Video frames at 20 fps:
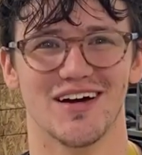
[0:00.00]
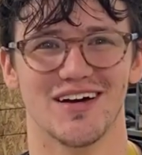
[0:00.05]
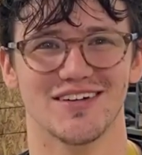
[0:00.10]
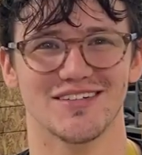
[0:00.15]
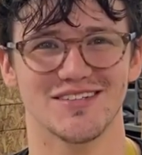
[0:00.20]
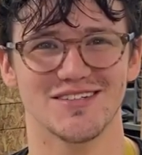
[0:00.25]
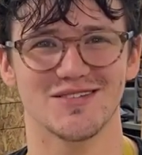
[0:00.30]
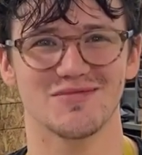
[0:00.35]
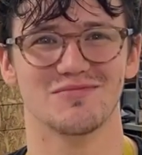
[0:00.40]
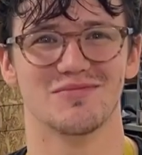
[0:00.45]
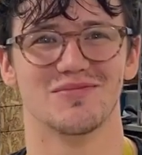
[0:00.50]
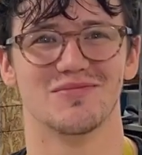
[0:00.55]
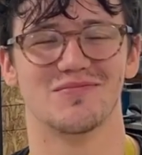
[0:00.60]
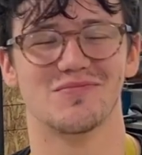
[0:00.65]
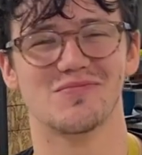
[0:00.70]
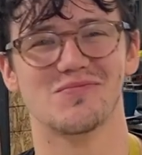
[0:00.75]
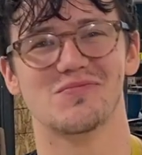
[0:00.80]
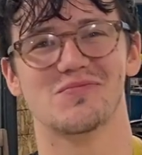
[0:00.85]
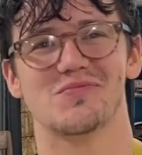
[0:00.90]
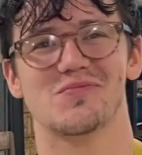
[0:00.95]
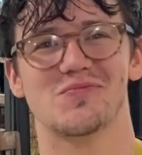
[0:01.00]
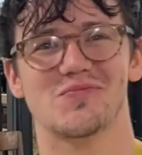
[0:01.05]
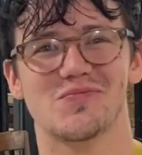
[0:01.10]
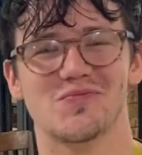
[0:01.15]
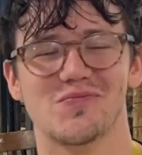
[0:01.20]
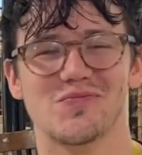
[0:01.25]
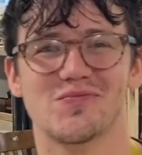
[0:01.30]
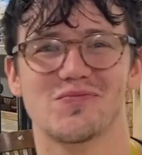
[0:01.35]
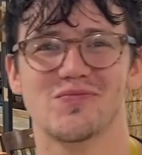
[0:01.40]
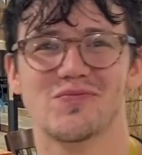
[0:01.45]
What's one word that would describe
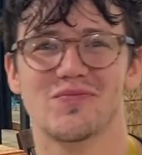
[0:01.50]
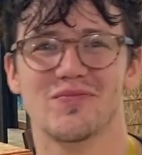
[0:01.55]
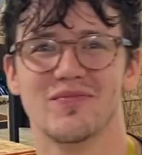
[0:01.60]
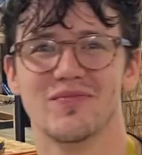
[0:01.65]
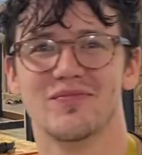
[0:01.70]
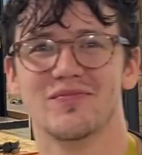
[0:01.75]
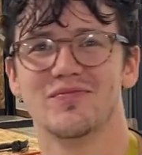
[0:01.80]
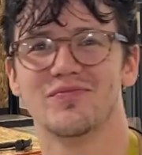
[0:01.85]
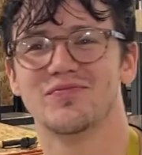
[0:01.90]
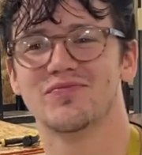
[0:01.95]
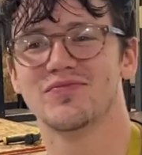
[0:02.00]
this place?